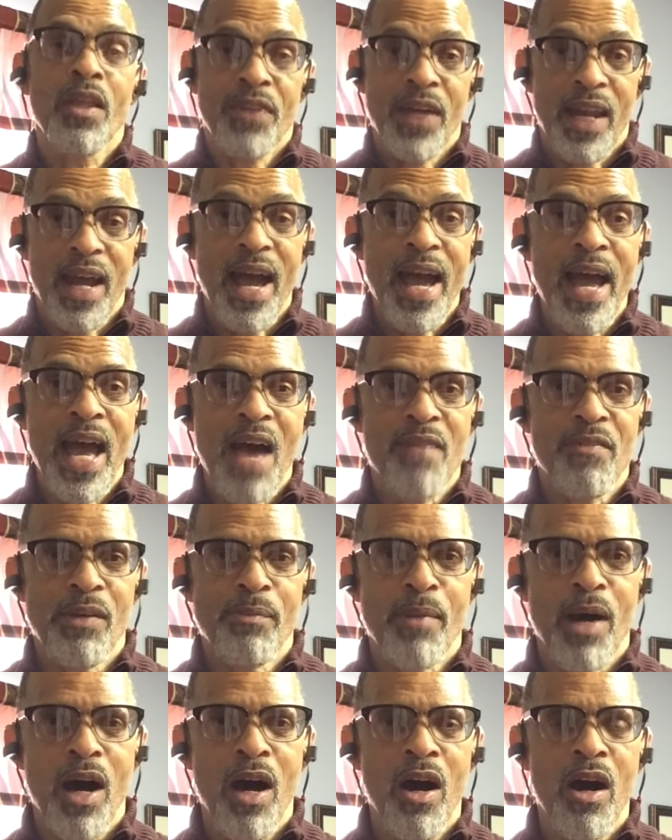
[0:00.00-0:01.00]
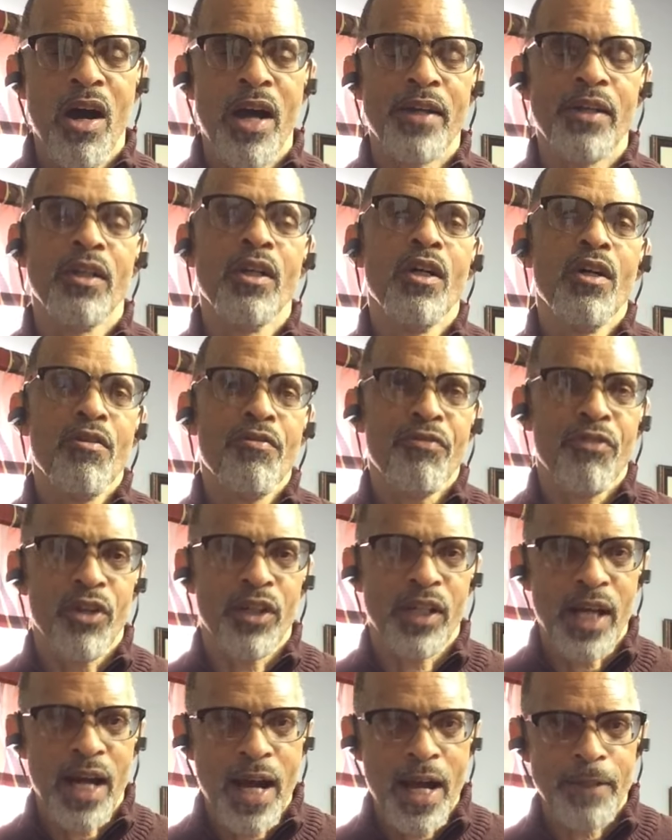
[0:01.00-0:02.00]
that I have in my heart for
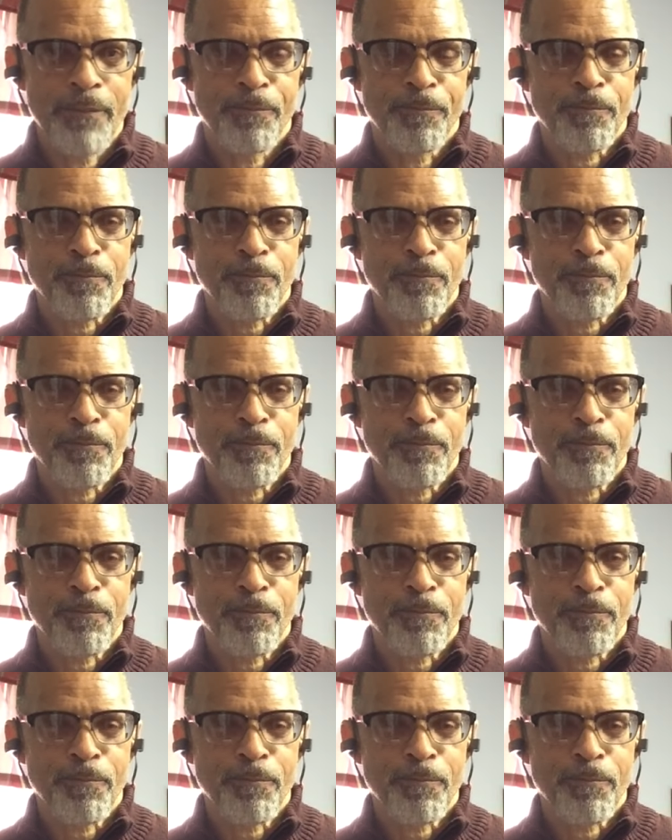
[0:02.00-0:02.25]
God?